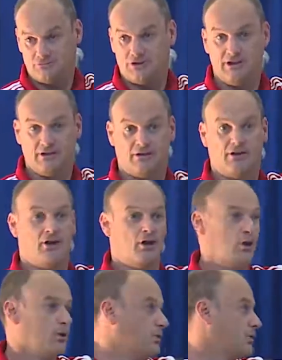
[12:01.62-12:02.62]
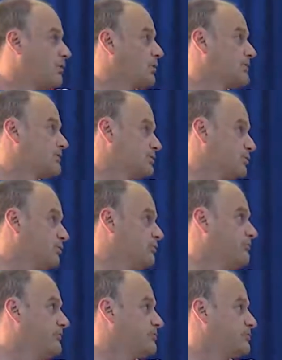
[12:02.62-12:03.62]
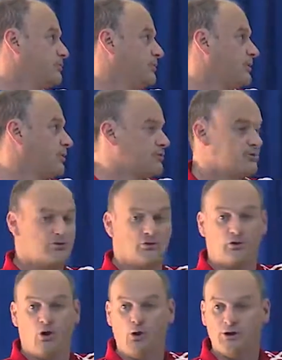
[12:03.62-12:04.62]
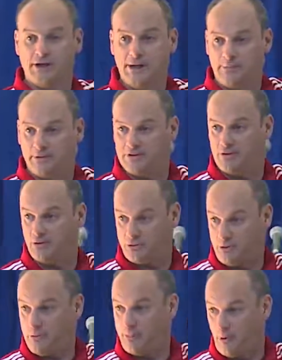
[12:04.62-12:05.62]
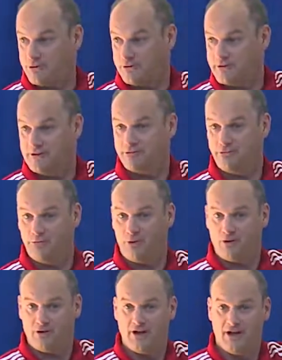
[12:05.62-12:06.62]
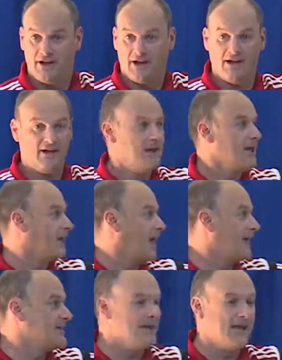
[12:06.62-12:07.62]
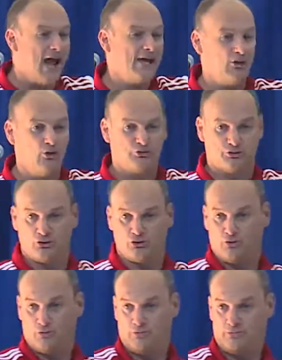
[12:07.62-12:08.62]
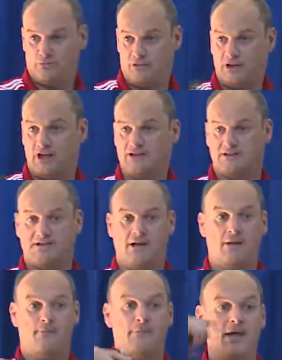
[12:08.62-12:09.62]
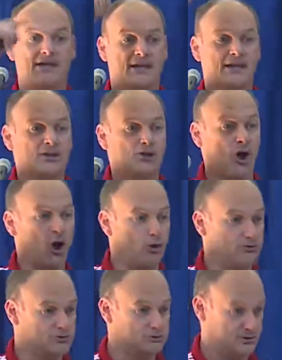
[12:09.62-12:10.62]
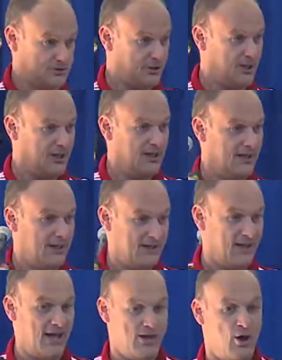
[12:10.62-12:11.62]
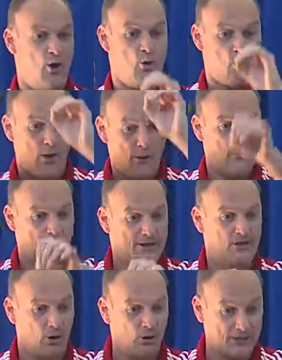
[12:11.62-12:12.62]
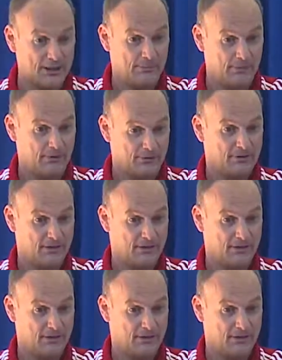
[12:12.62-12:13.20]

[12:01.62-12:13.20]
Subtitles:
Here, we call it 2v2 because the goalkeeper is also important in football. Yeah? And they like also, the kids, making goals, yeah, with the goalkeeper.